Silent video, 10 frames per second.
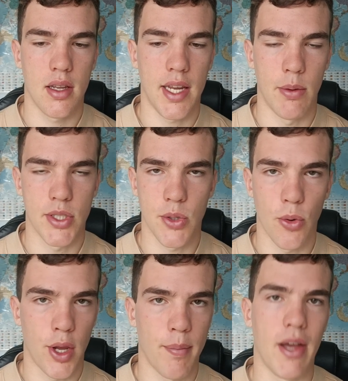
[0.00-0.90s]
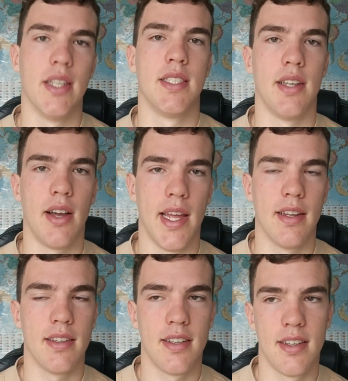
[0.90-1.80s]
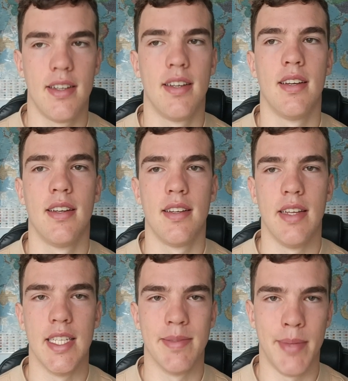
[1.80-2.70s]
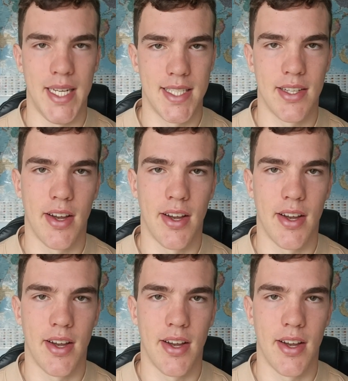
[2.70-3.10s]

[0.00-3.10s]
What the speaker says: he was talking about his diet, his meat